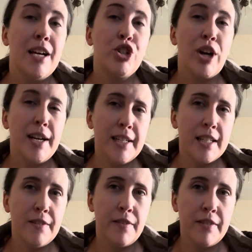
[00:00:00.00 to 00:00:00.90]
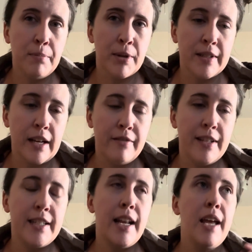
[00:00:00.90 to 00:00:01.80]
trying to get to 50% of it
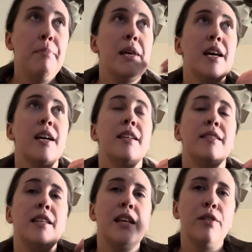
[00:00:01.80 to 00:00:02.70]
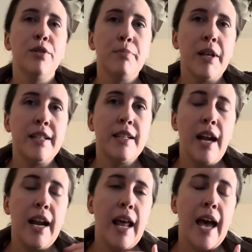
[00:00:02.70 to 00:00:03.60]
today because the Eagles play
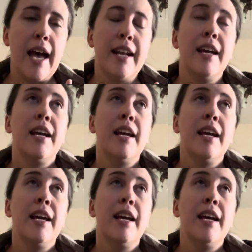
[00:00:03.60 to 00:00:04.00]
tonight at